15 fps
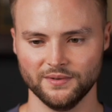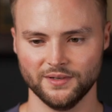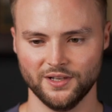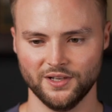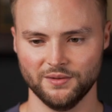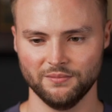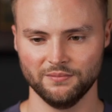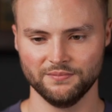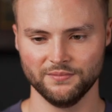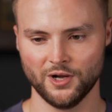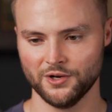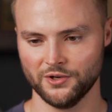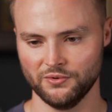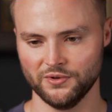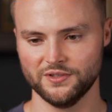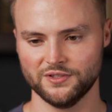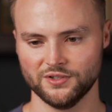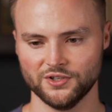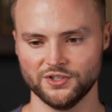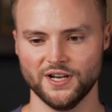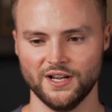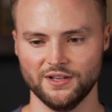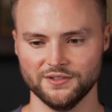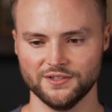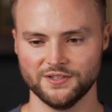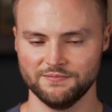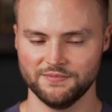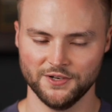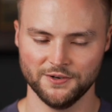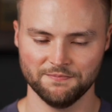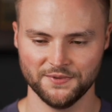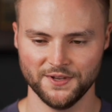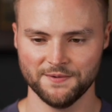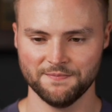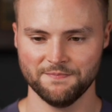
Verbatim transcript: um, OTTO with Search Atlas. So yeah,